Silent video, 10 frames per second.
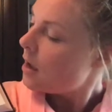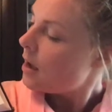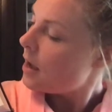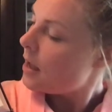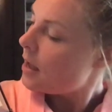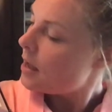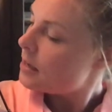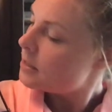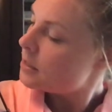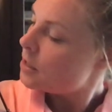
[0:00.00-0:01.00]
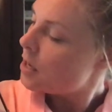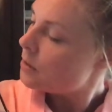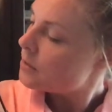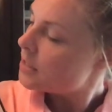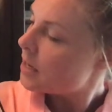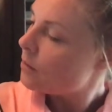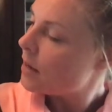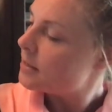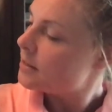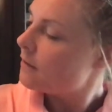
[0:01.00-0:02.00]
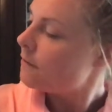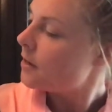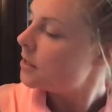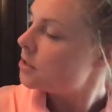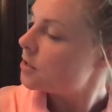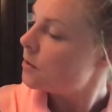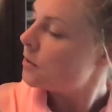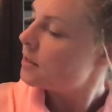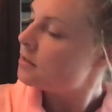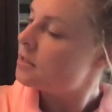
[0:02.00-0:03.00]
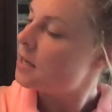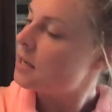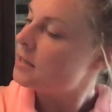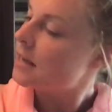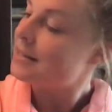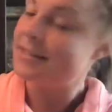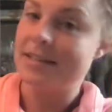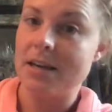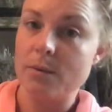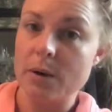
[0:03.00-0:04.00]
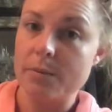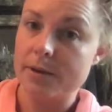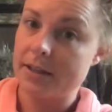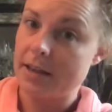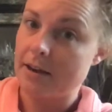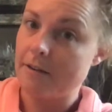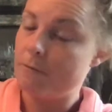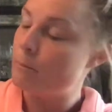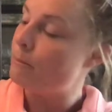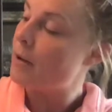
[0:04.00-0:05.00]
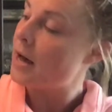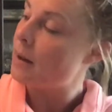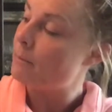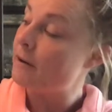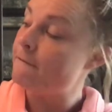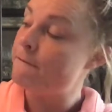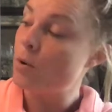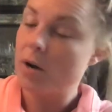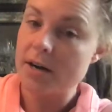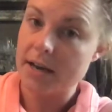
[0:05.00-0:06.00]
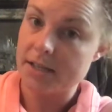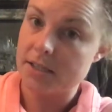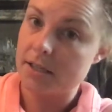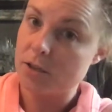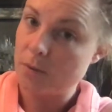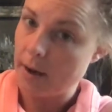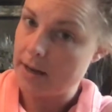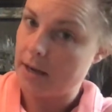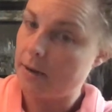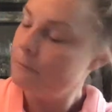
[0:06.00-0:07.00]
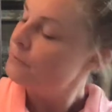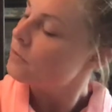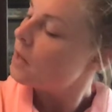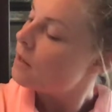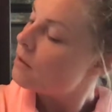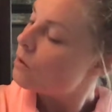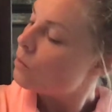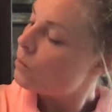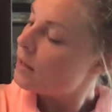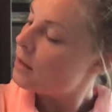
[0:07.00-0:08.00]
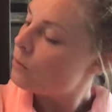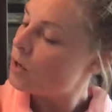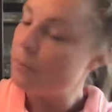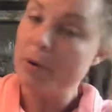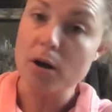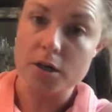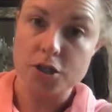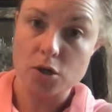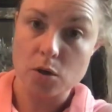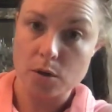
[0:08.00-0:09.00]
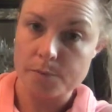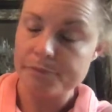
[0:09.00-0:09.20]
And no statewide suffrage. So you can see Tennessee, where we live, but before 1920, we were partial.